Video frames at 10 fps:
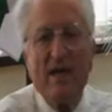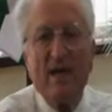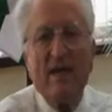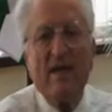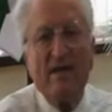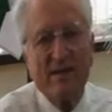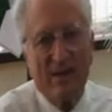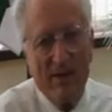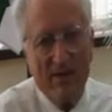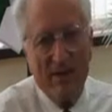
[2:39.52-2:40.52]

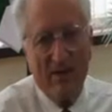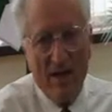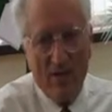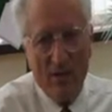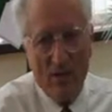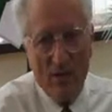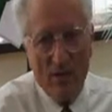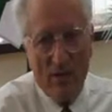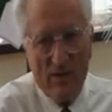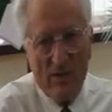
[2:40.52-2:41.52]
inside the Southern
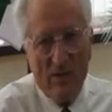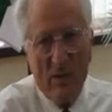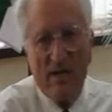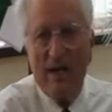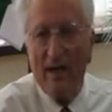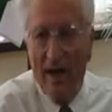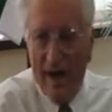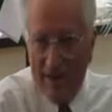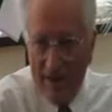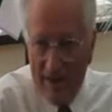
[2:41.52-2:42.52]
Caucasus
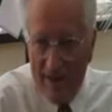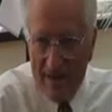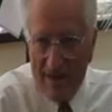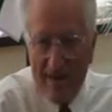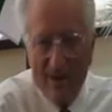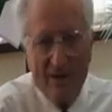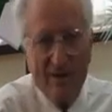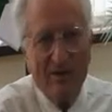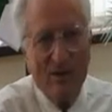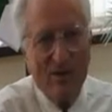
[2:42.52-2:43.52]
and inside
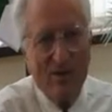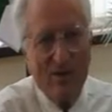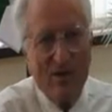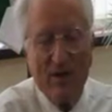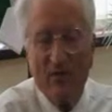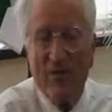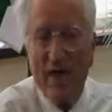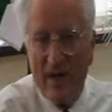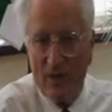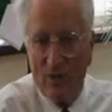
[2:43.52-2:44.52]
Georgia if they
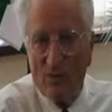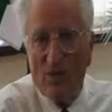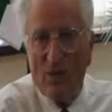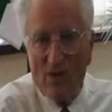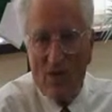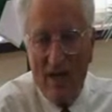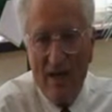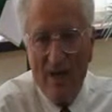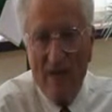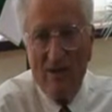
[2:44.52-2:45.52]
had to
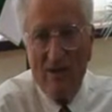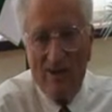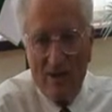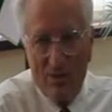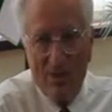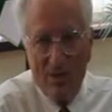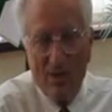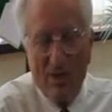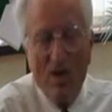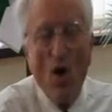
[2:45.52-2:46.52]
stay in
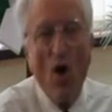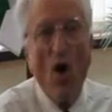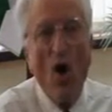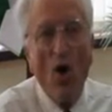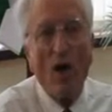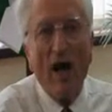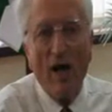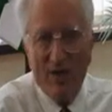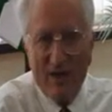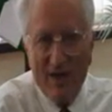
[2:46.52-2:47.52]
Georgia, or
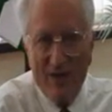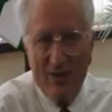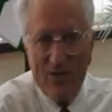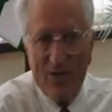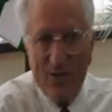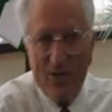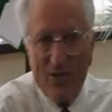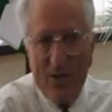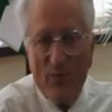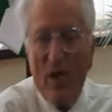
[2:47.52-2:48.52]
outside of Georgia